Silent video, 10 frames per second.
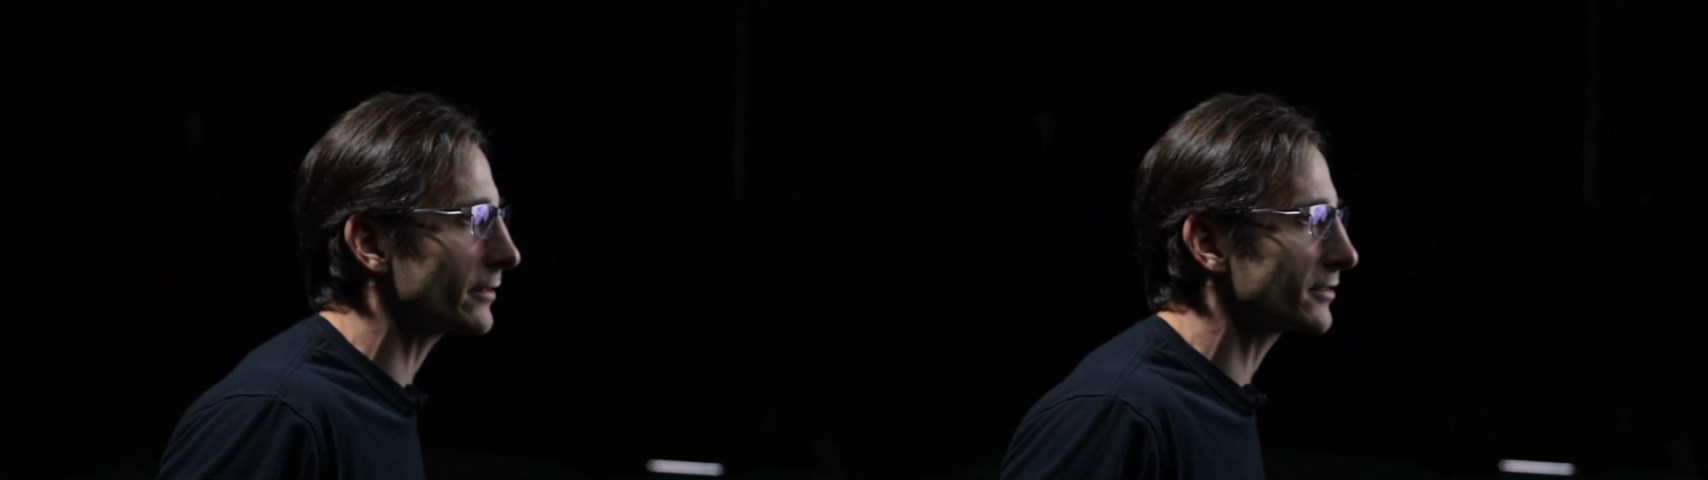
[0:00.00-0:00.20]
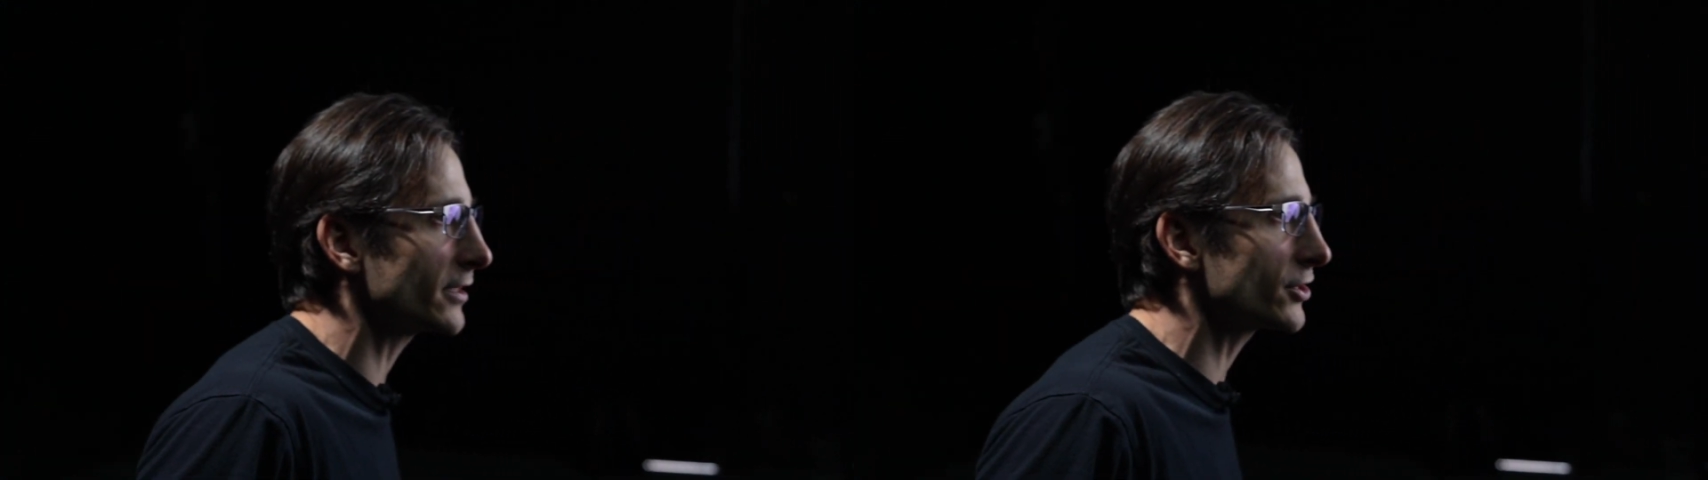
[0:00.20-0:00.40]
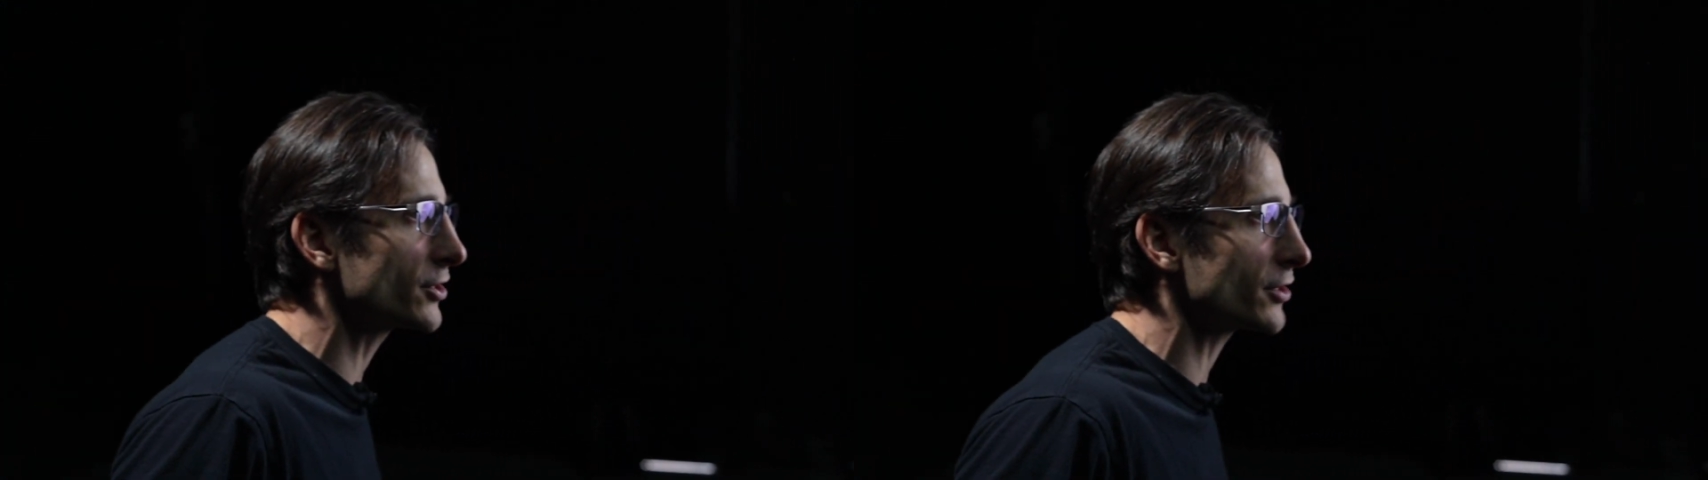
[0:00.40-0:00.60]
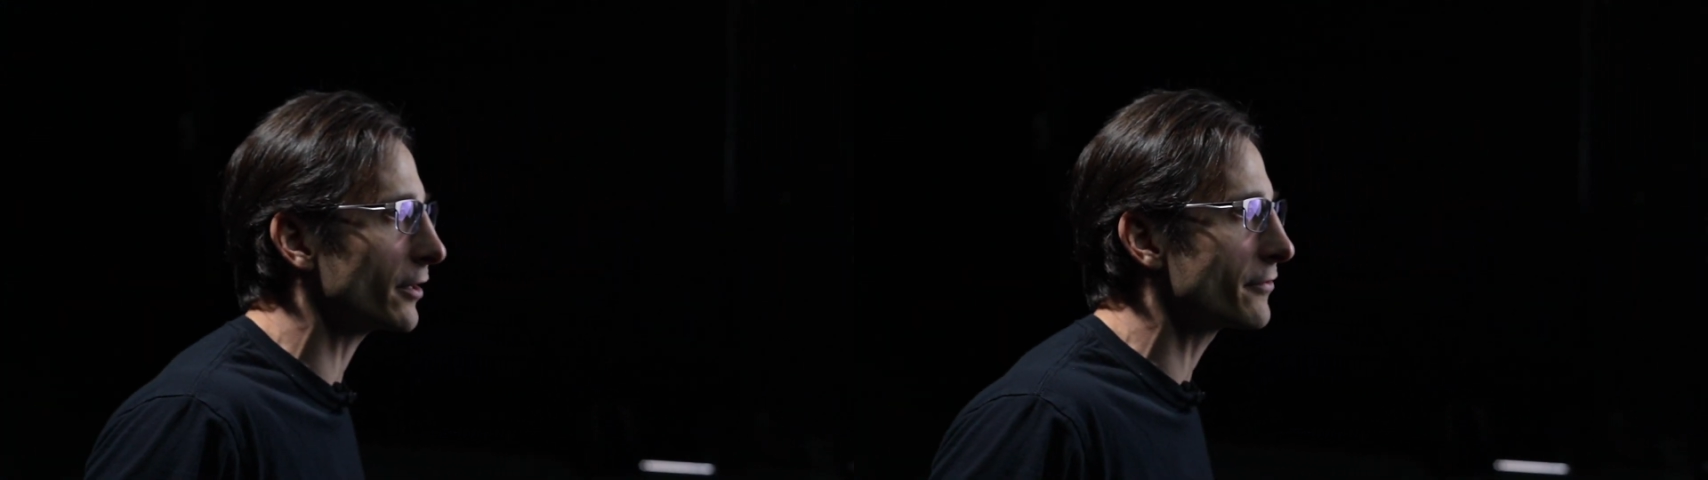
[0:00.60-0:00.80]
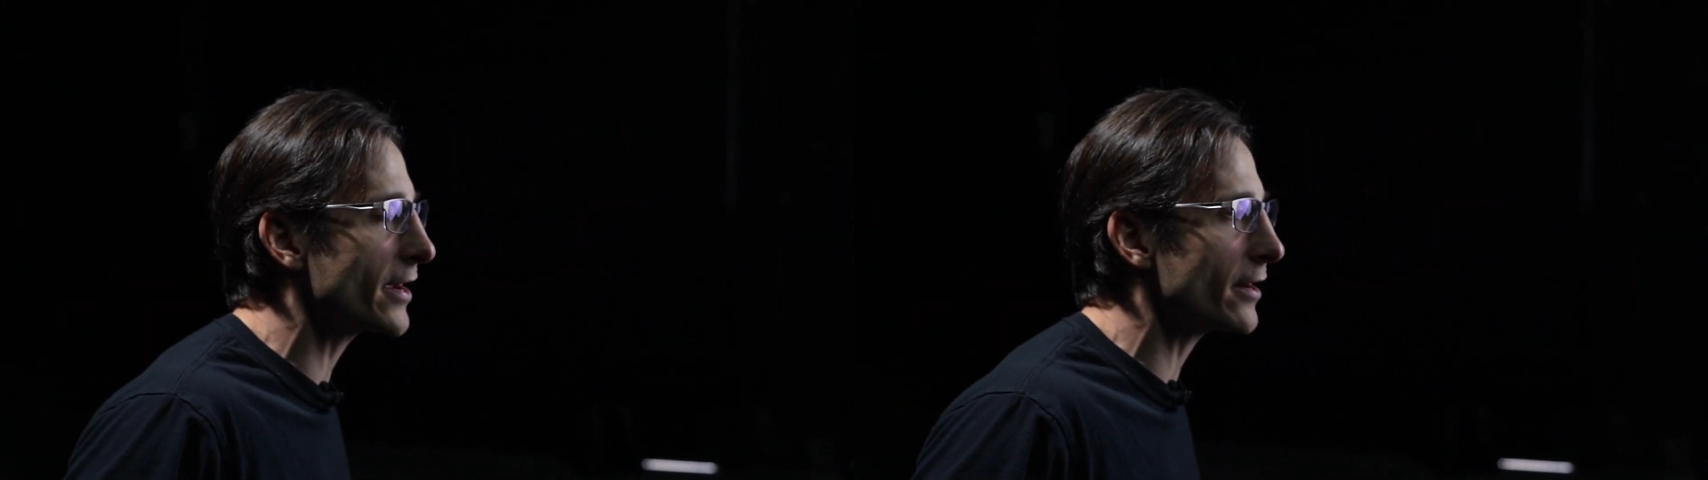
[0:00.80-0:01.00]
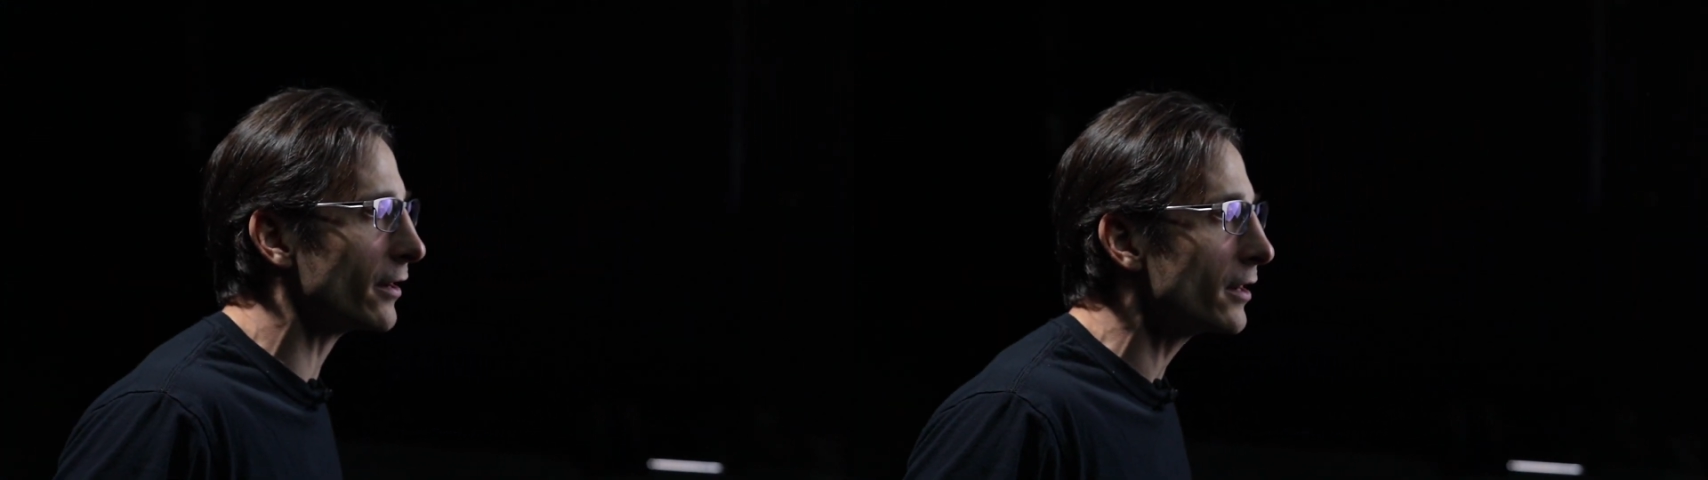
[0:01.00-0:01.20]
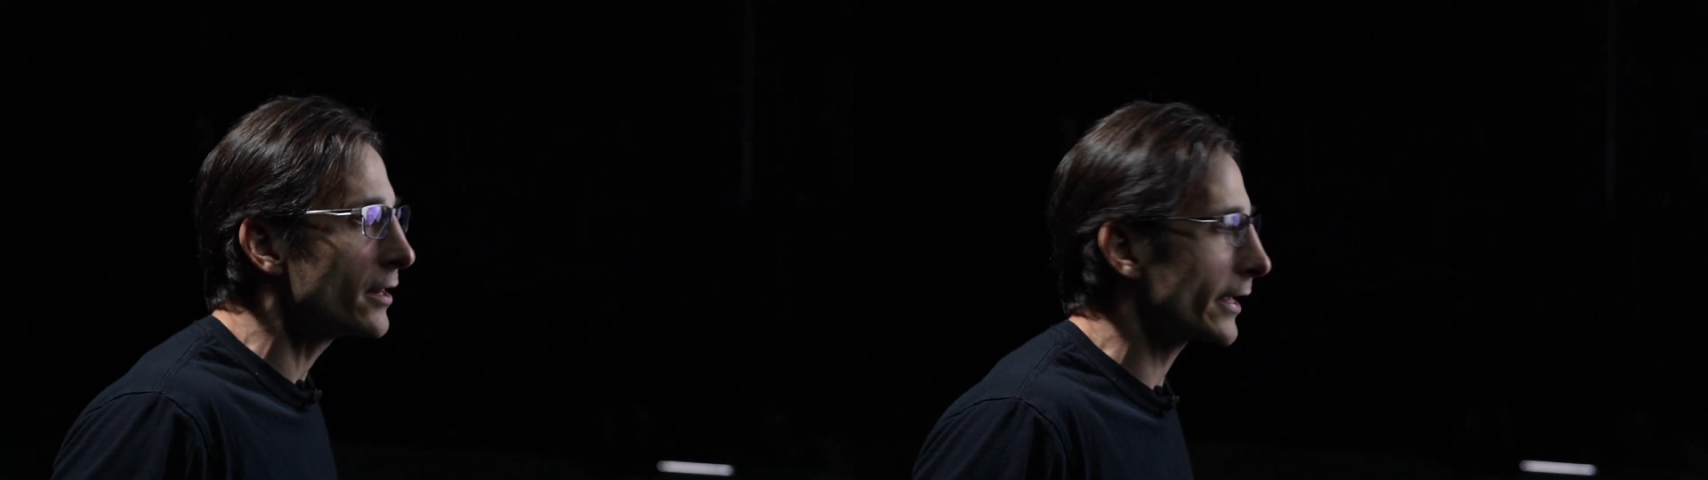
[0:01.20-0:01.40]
the decisions are there